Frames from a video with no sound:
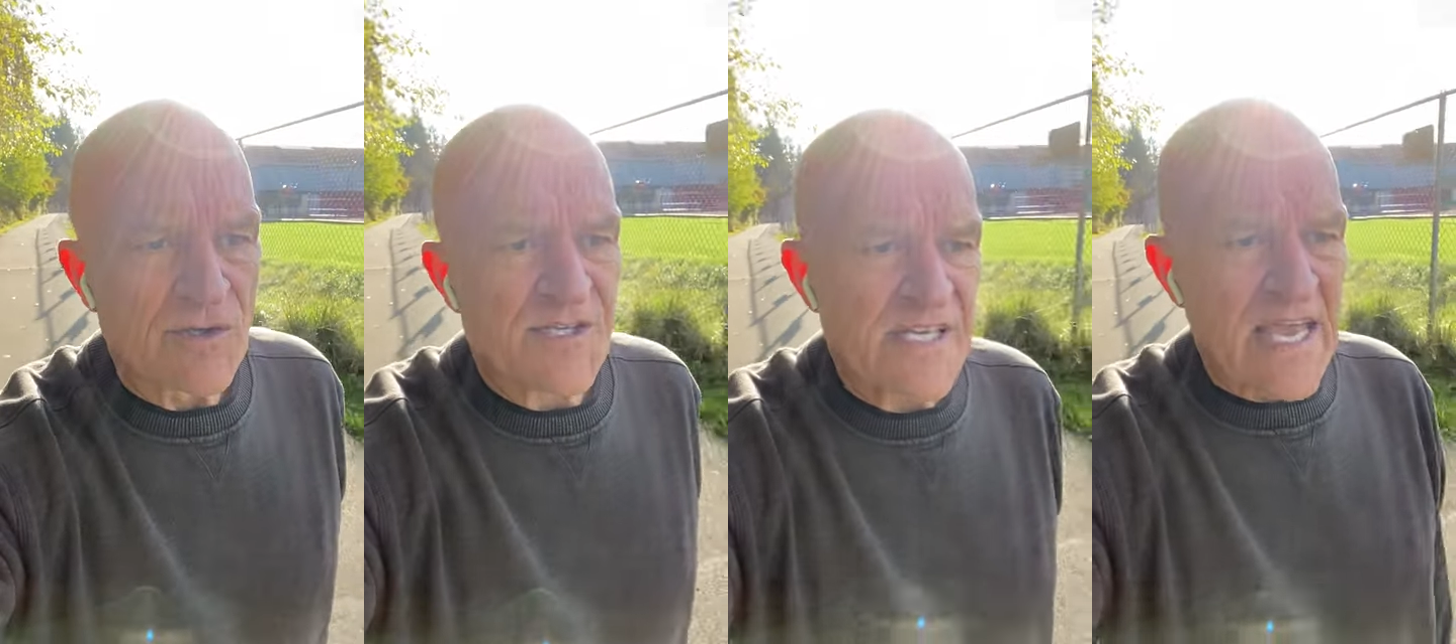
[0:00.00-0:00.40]

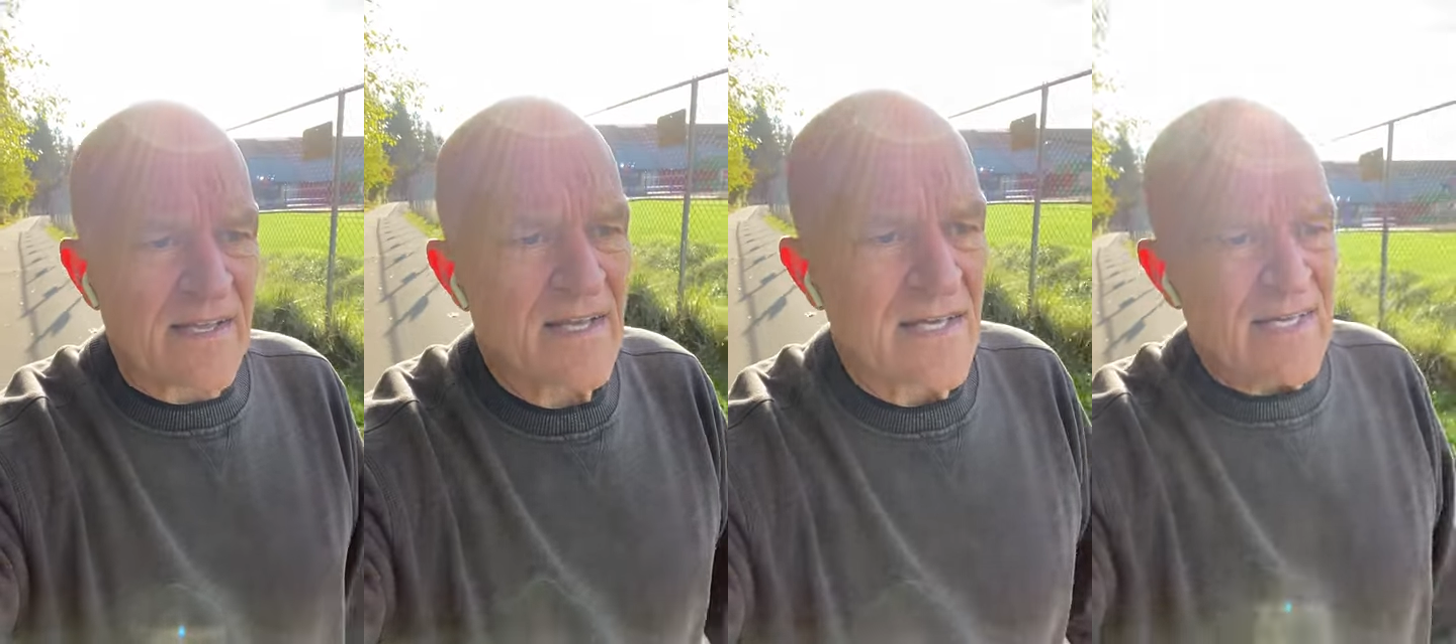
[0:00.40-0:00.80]
state.
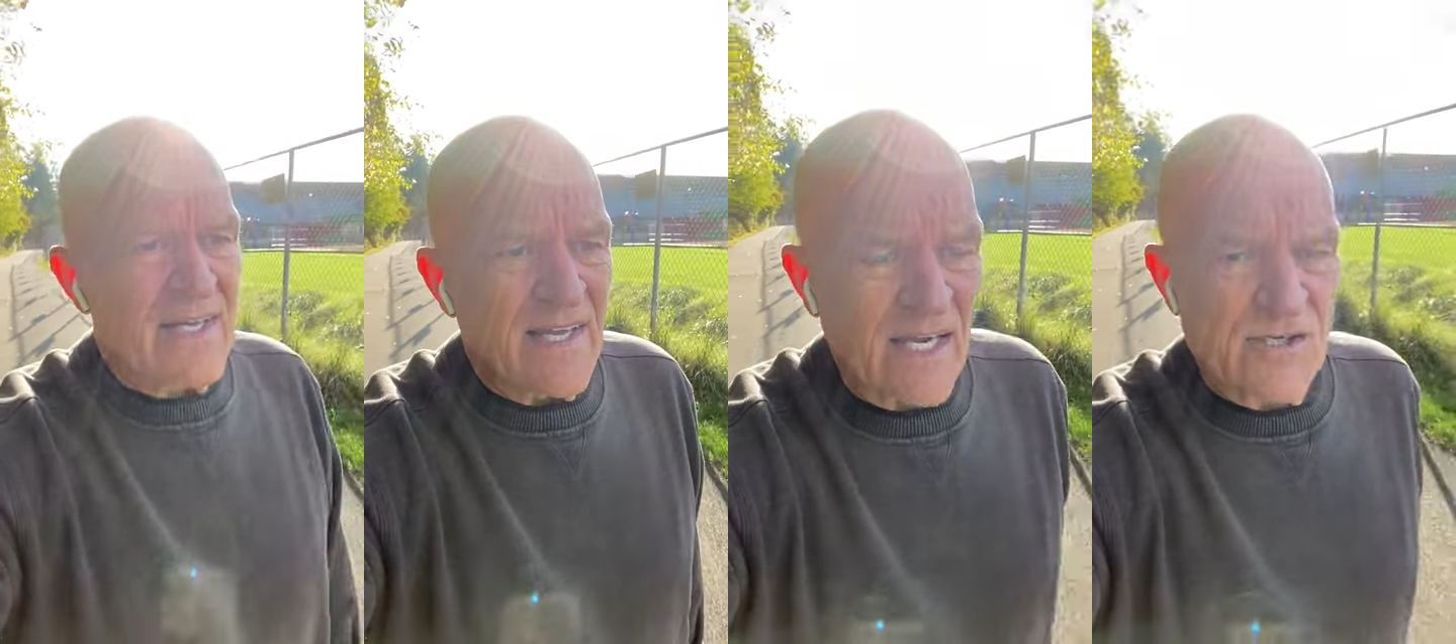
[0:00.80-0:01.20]

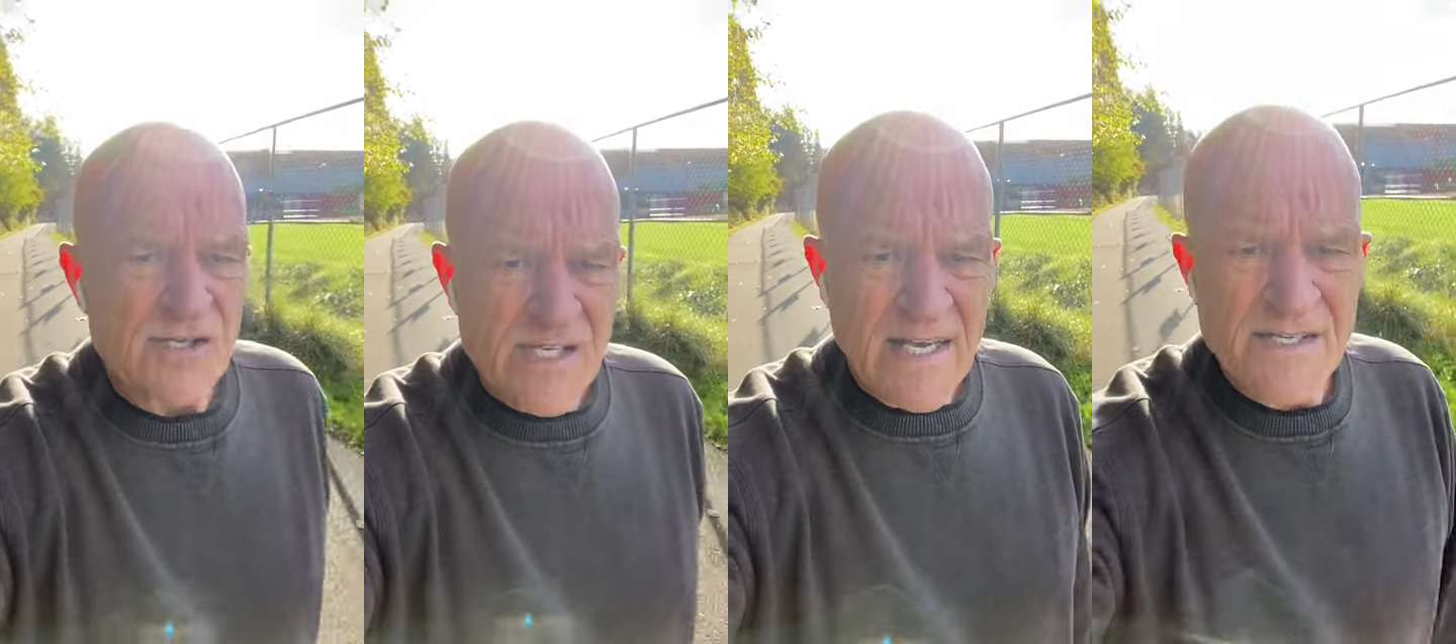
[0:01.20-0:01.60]

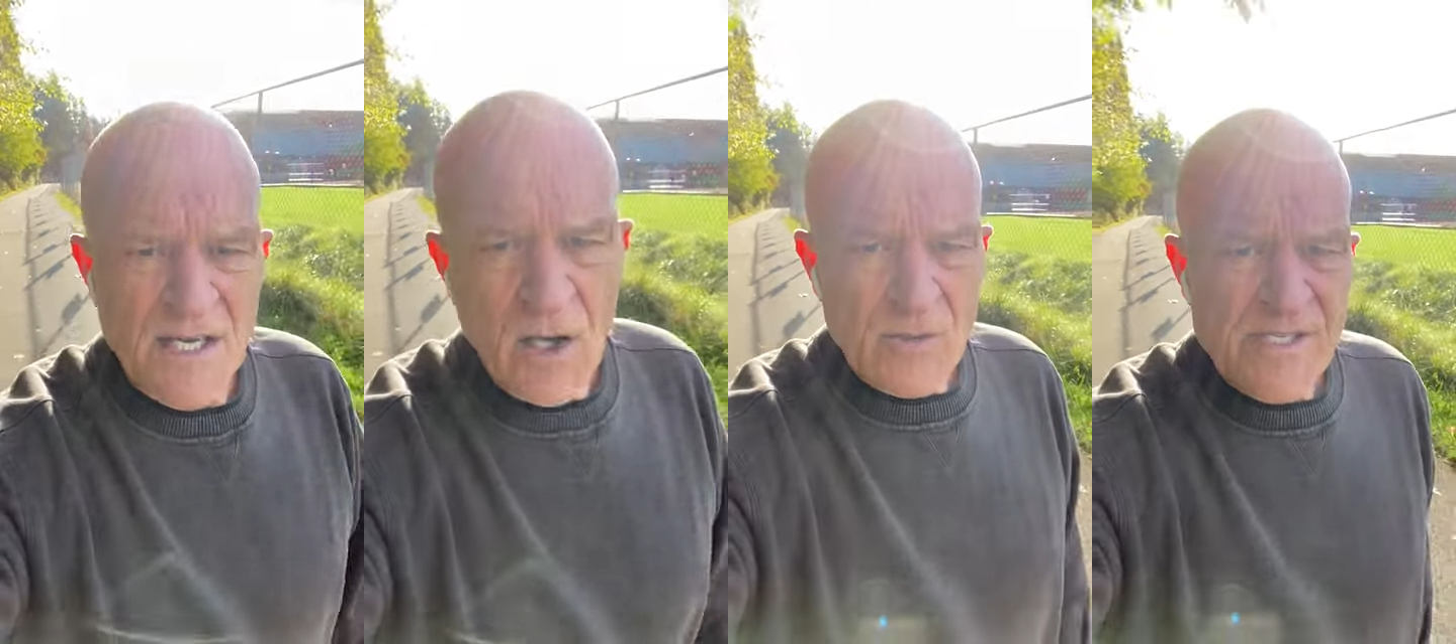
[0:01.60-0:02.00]
Exercise, they
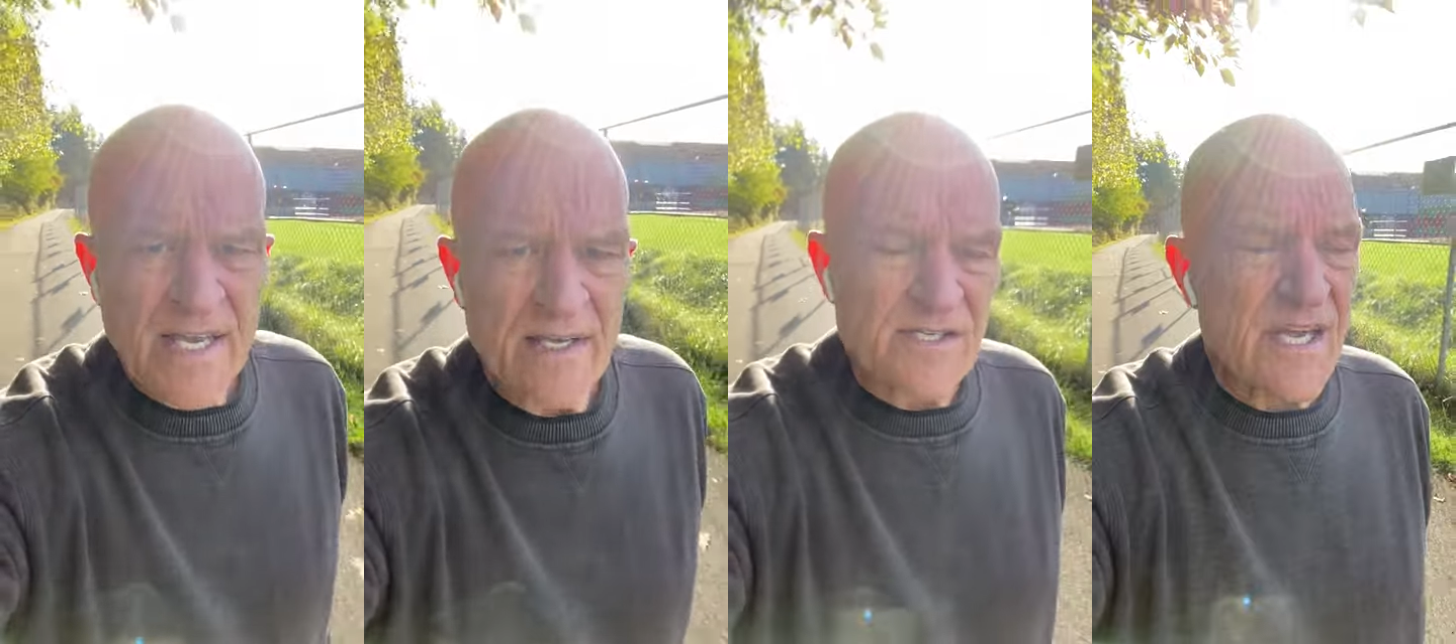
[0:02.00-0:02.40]
always
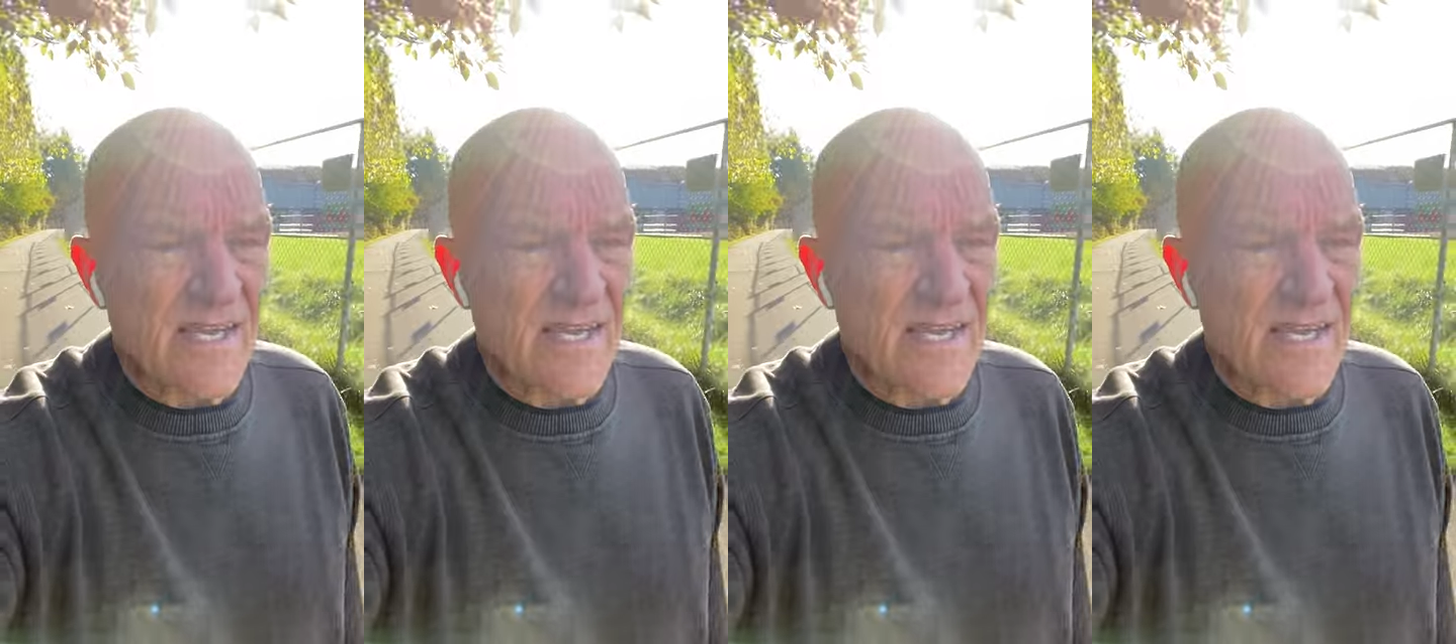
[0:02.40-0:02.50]
say, is